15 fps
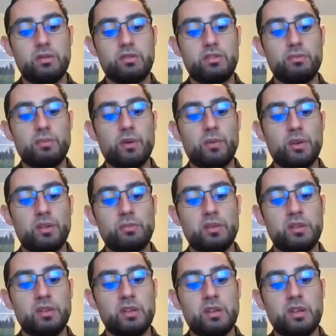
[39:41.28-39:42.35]
Just bear with
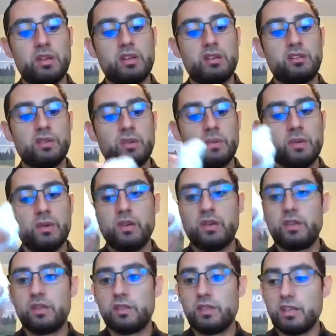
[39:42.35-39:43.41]
me. So
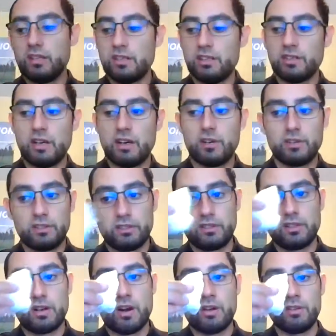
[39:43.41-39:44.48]
take this out, it's
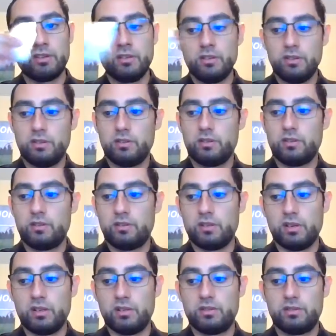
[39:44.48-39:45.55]
cotton,
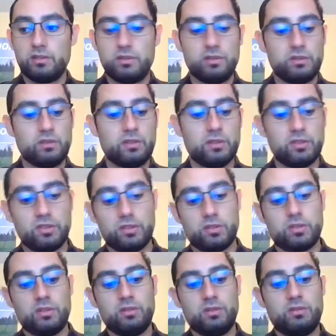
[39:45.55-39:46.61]
right? Cushion
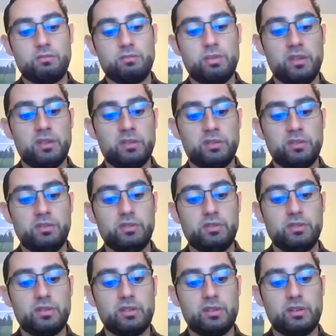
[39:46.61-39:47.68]
the
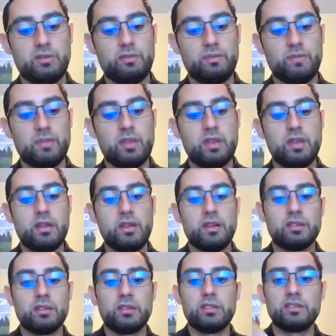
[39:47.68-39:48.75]
pills there.
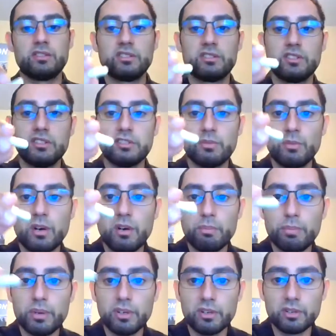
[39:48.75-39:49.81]
And then it's just a small
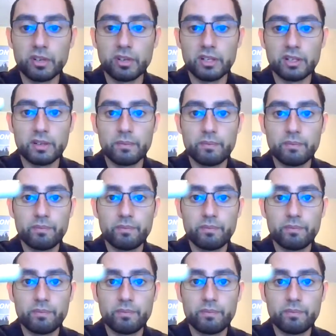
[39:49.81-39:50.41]
pill right here.